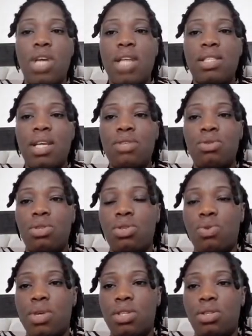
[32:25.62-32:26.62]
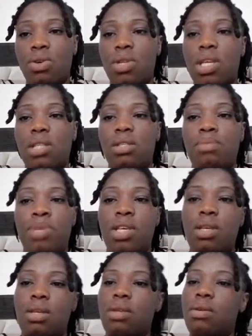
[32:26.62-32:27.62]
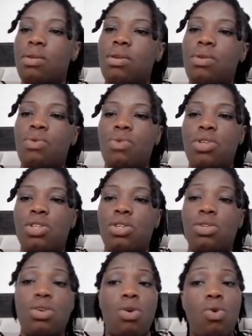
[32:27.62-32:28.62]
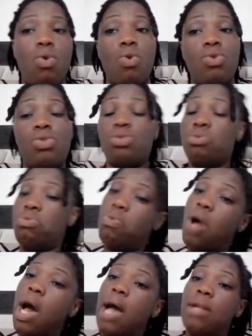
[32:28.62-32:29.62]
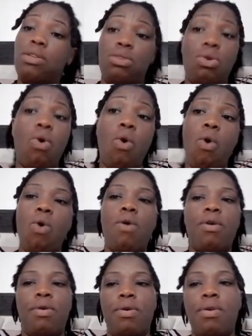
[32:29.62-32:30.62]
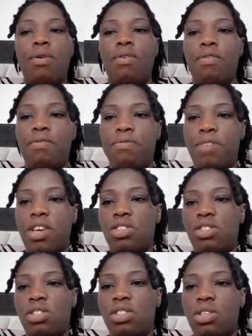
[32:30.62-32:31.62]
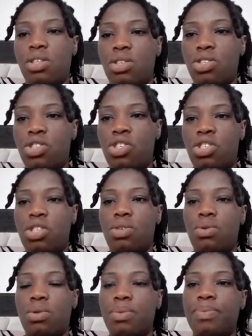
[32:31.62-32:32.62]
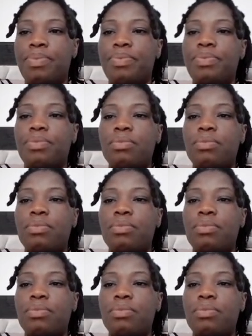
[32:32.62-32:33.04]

So the answer to this question is B, which is goggles and or face shield.